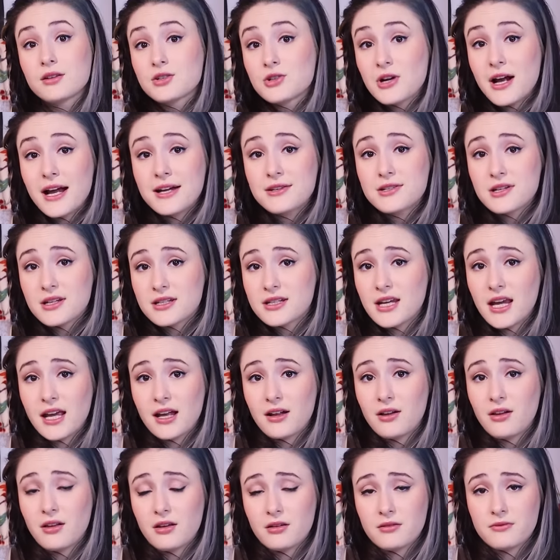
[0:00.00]
The tragic
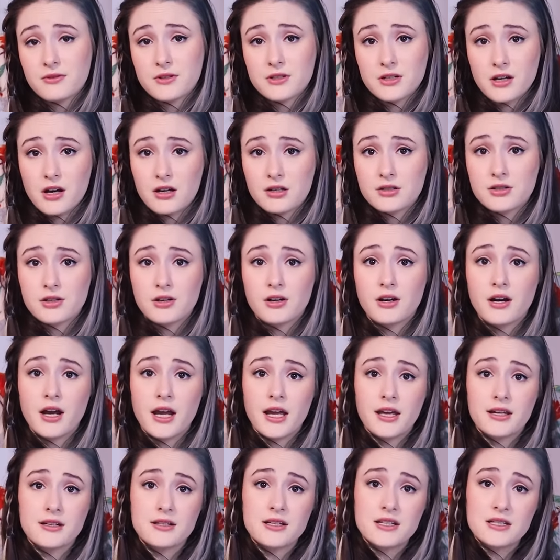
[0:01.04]
tale of the Doctor
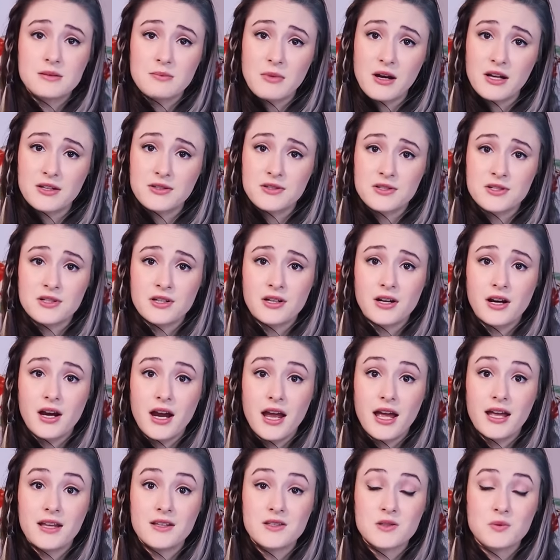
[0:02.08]
and his
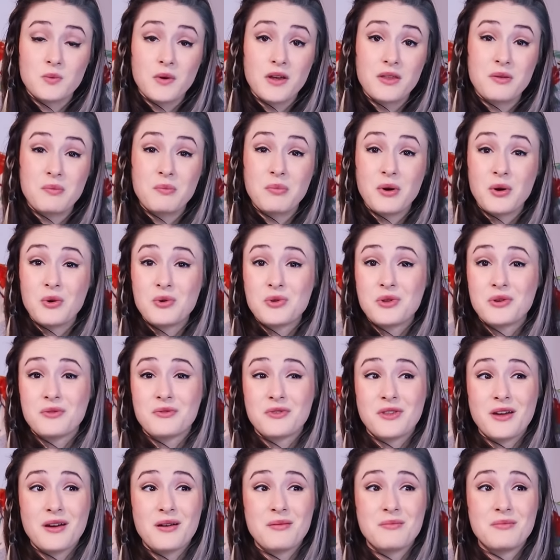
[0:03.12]
monster ends with both
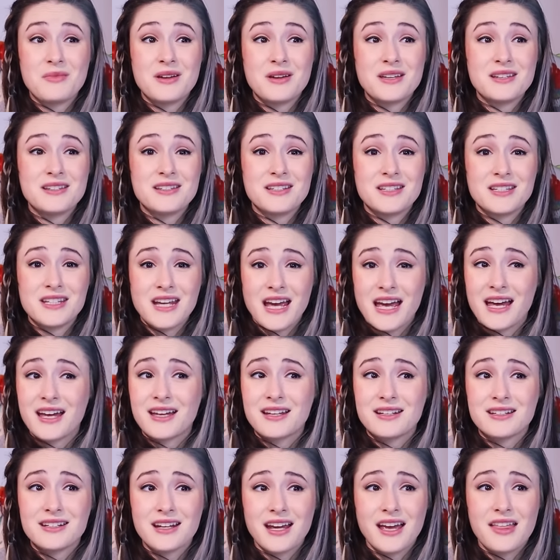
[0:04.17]
of them
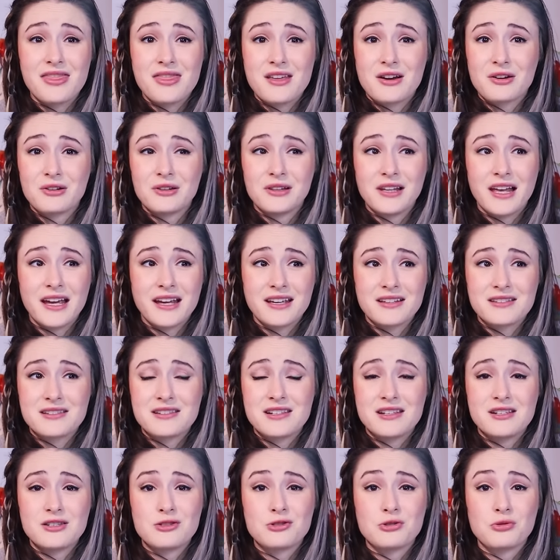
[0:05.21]
dead and their
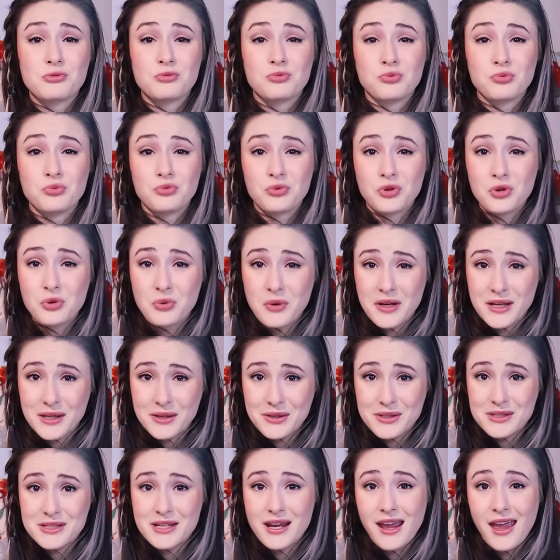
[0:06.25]
legacies
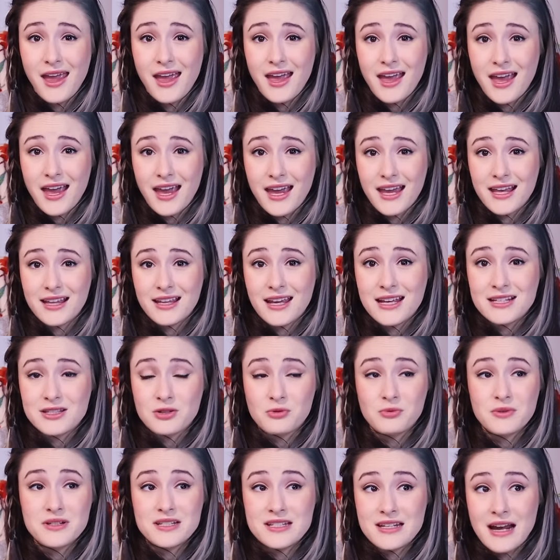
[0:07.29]
ruined. It's
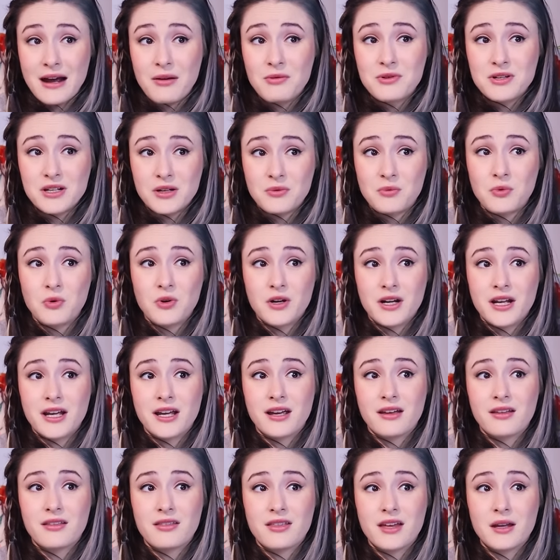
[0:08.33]
a resounding
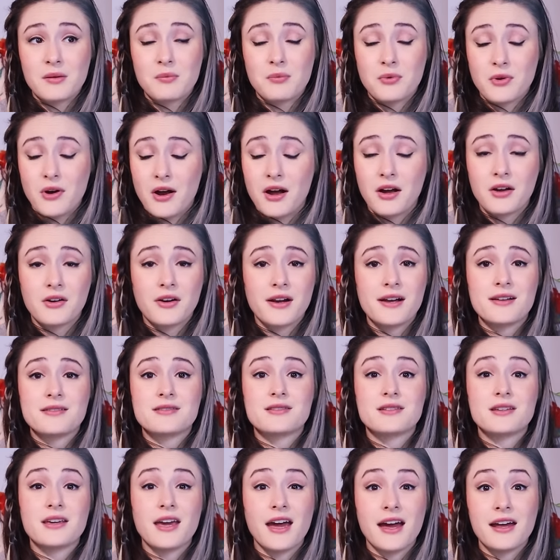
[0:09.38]
warning that
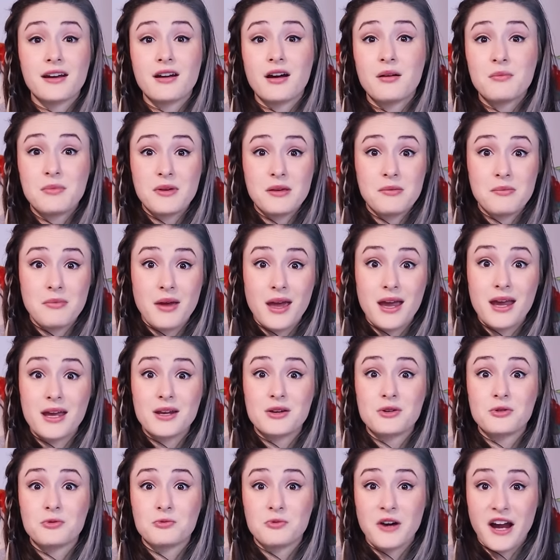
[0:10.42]
progress cannot be
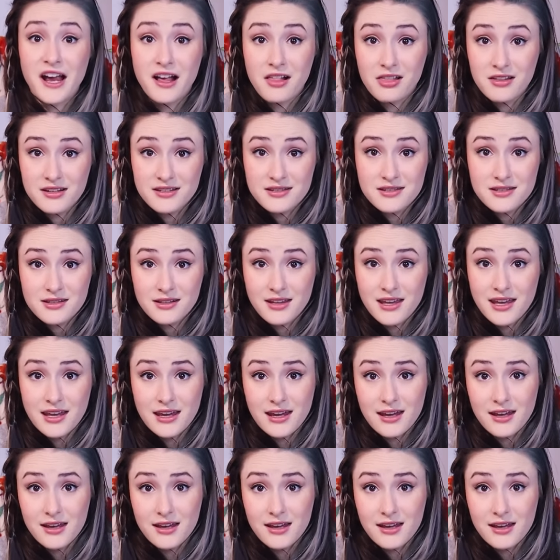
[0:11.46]
made recklessly.